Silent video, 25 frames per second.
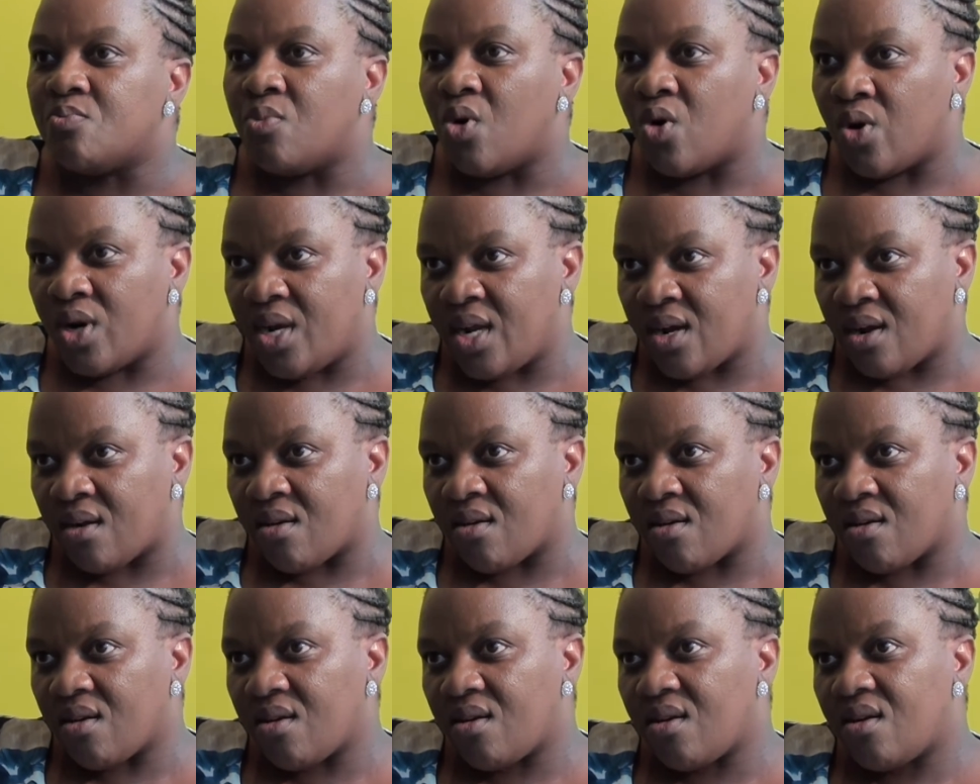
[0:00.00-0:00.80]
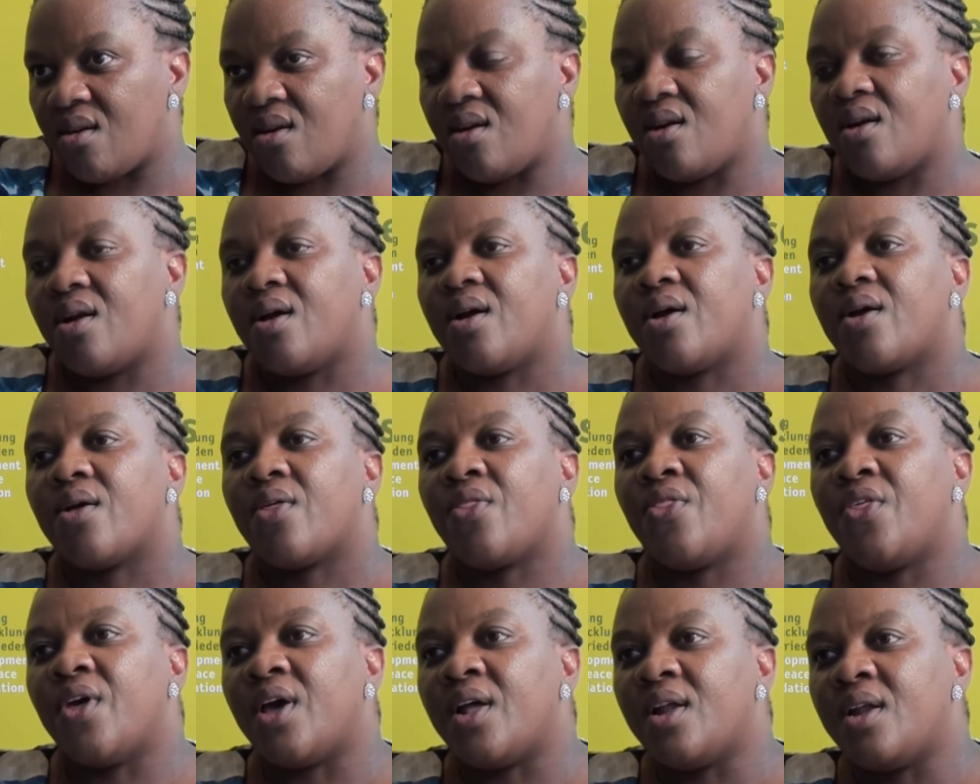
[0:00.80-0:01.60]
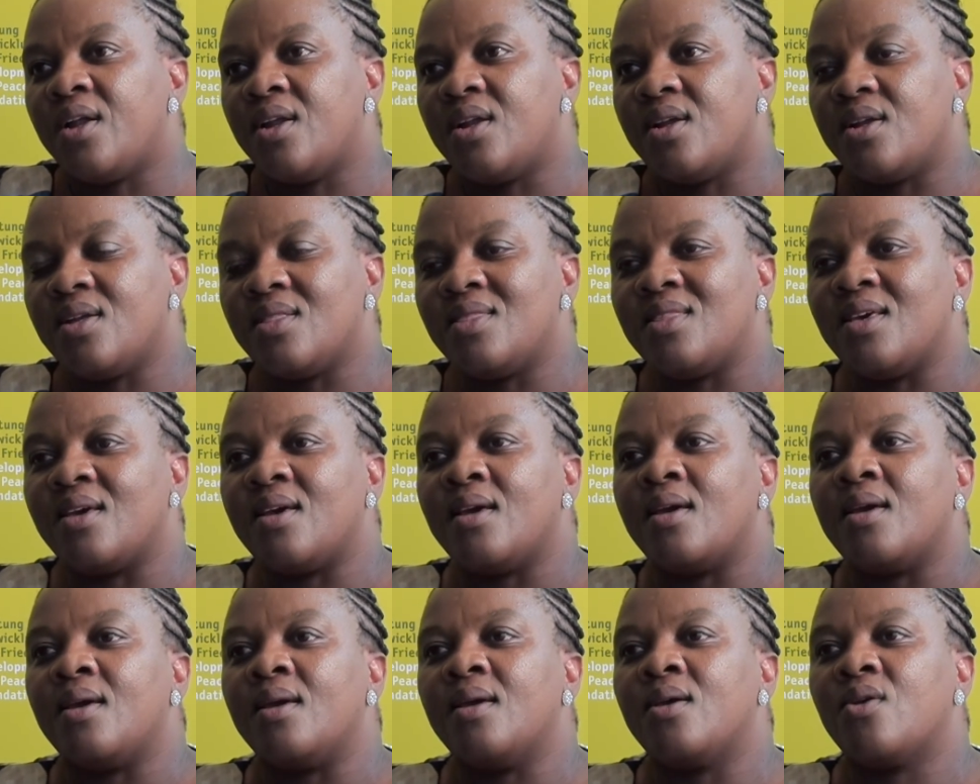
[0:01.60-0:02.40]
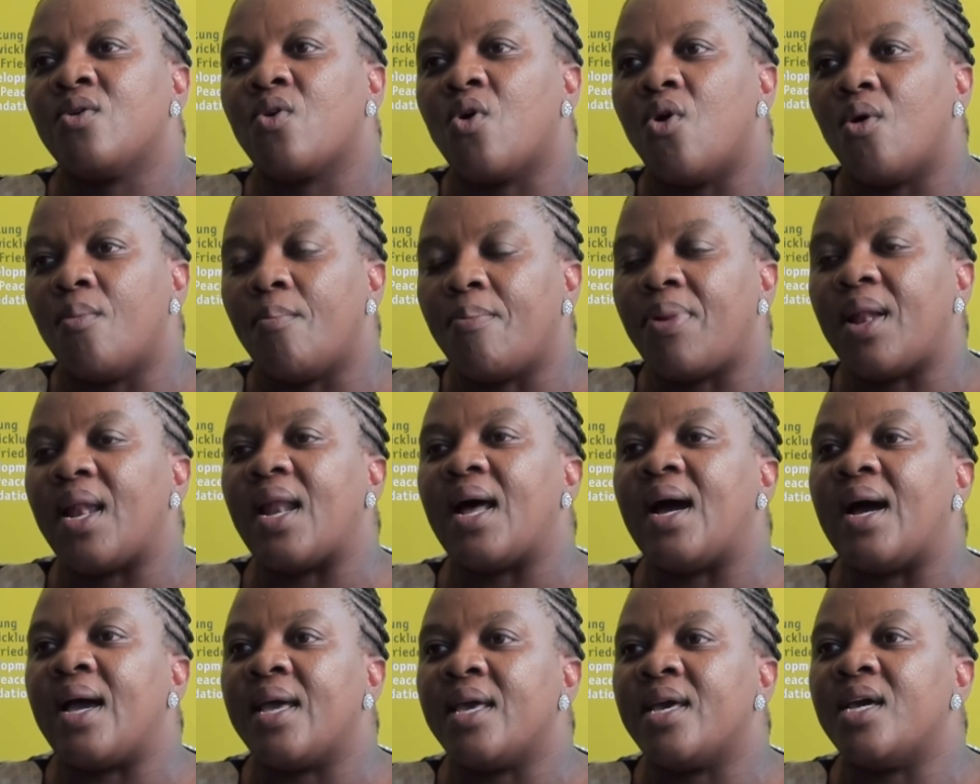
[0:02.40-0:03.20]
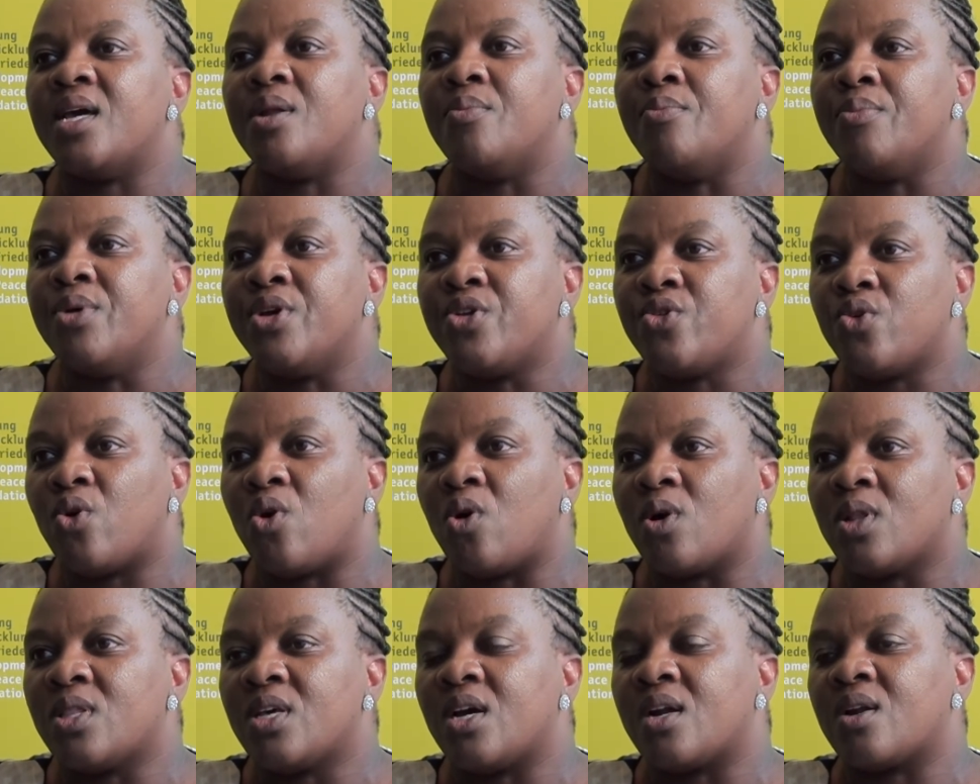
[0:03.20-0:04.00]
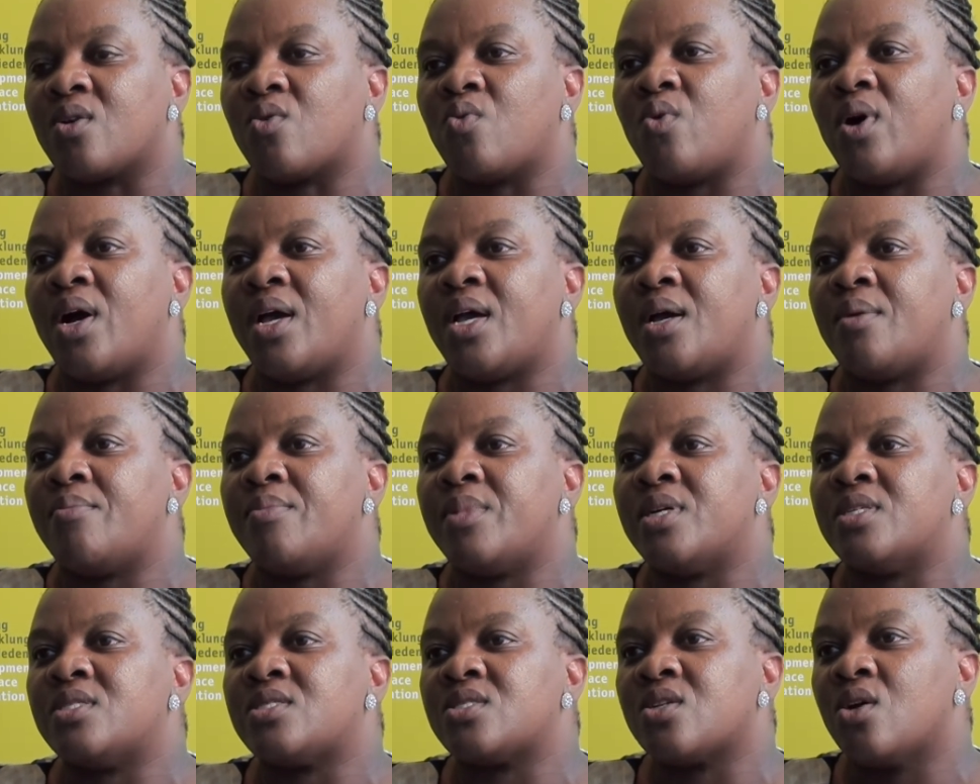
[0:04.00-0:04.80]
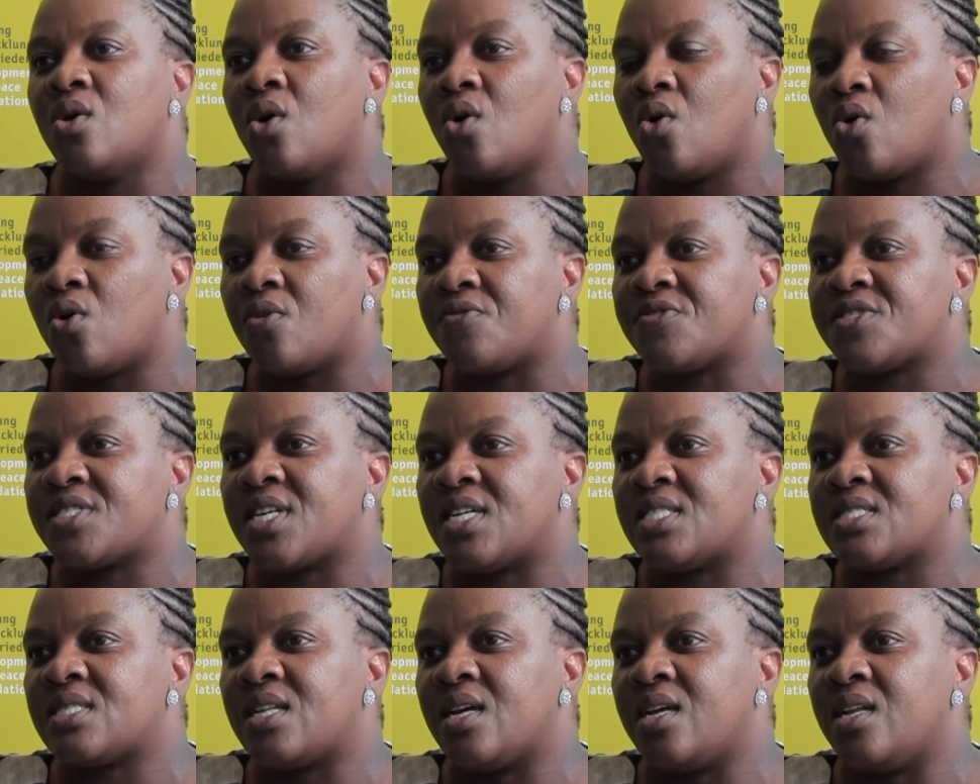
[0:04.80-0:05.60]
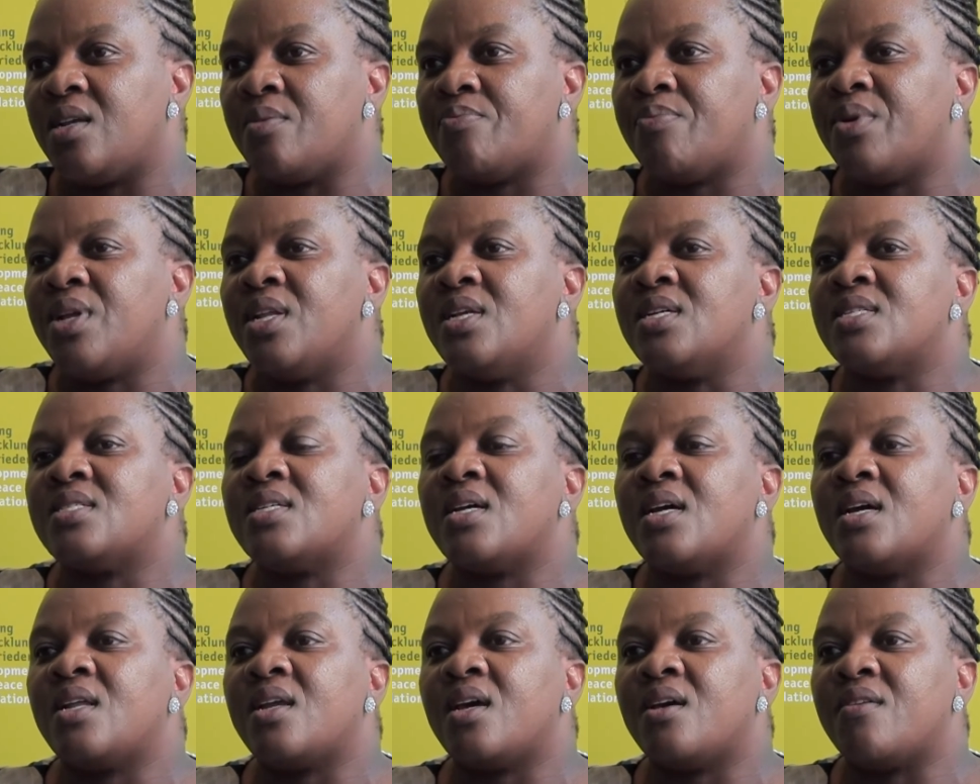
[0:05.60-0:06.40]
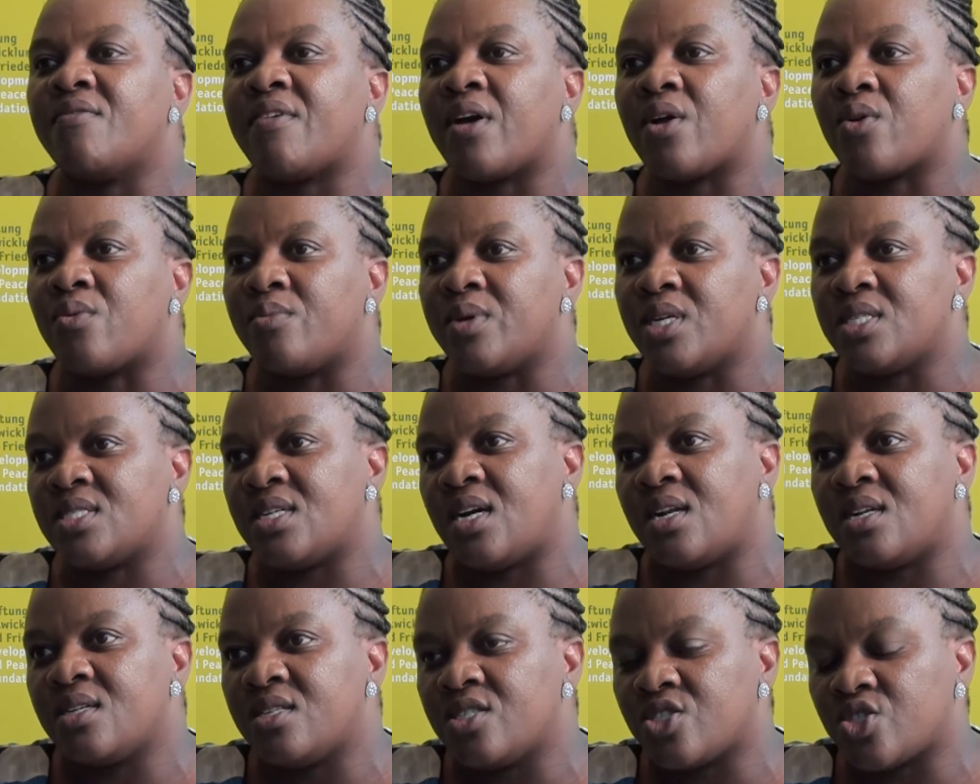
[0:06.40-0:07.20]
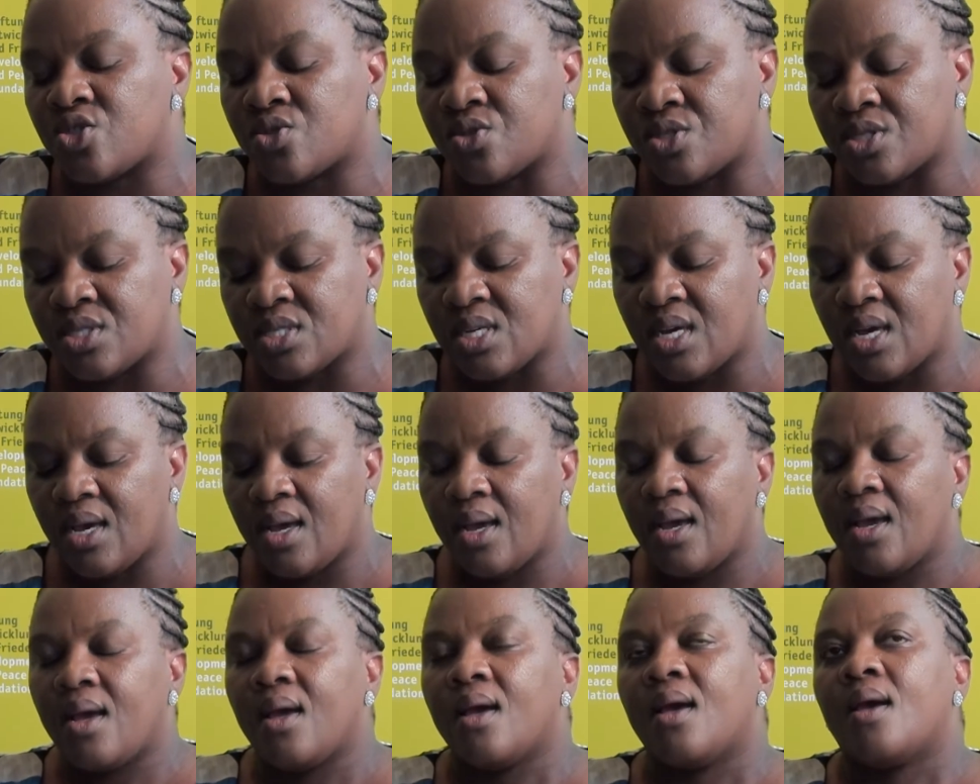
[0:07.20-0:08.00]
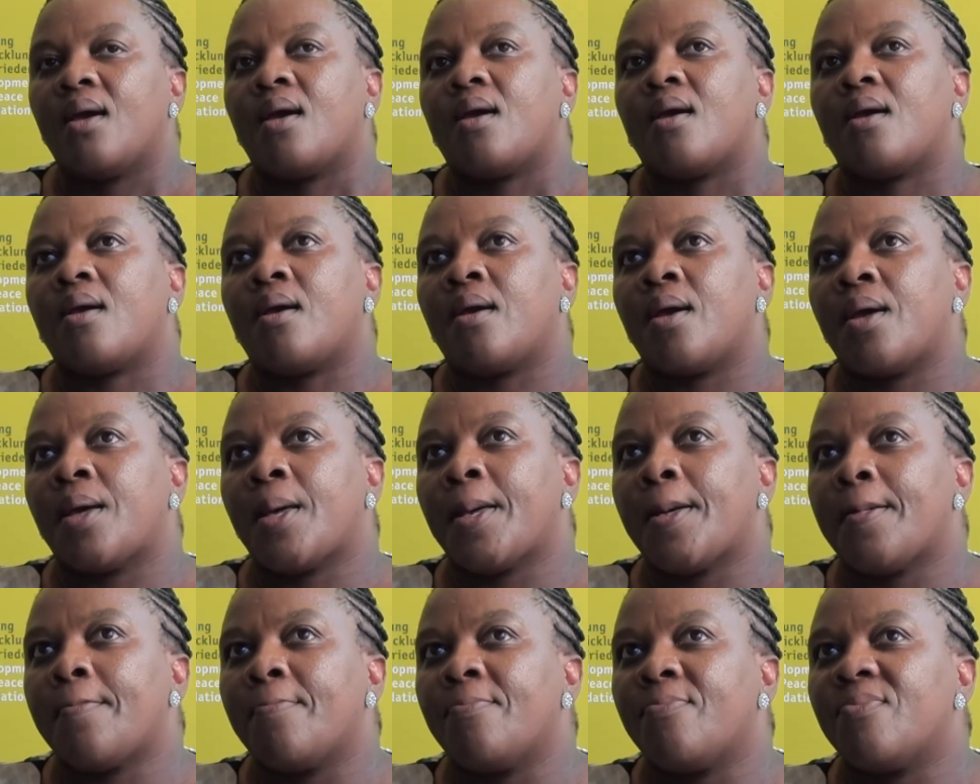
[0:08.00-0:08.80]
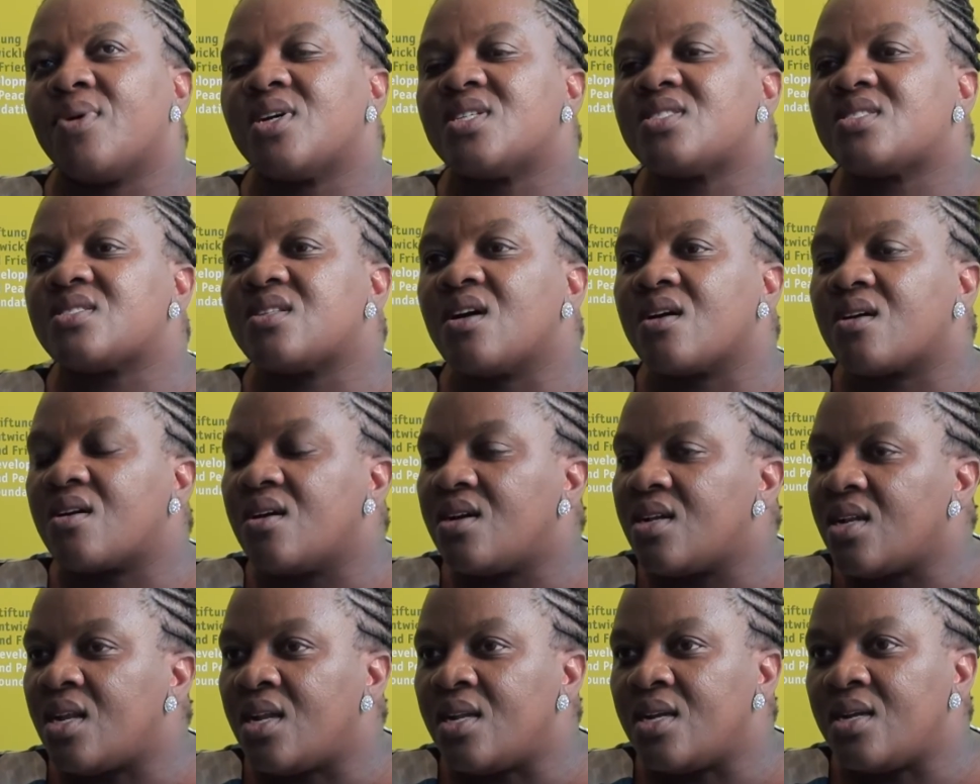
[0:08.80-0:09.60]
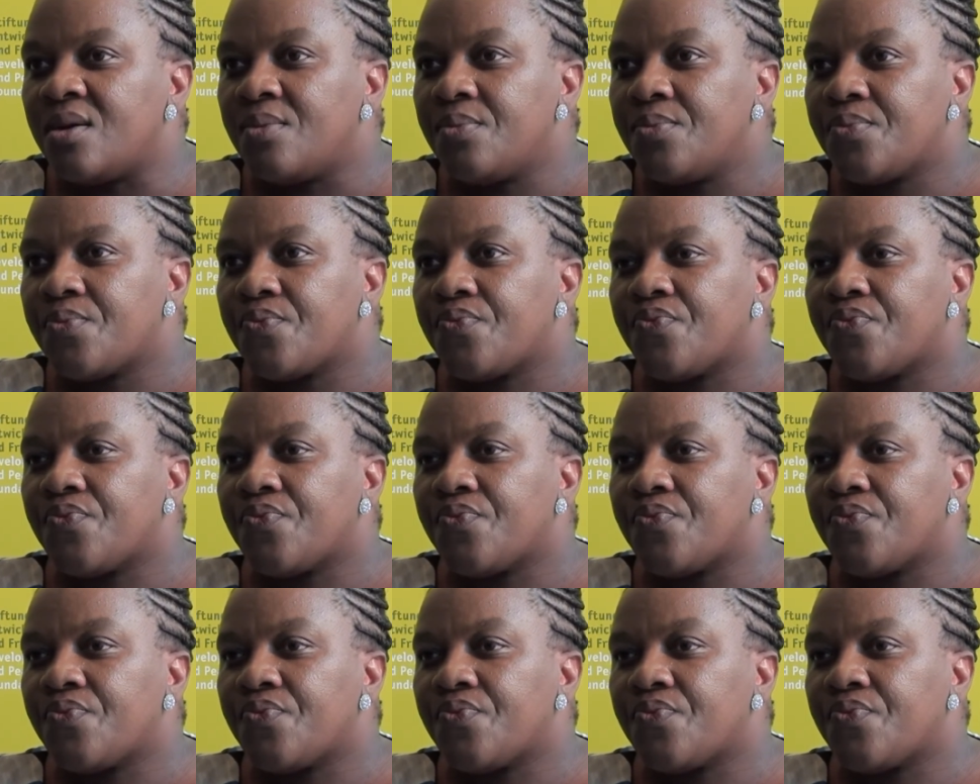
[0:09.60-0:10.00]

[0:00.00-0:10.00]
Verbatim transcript: model then they comply and meet all the requirements of sustainability and environmental issues. Um, secondly,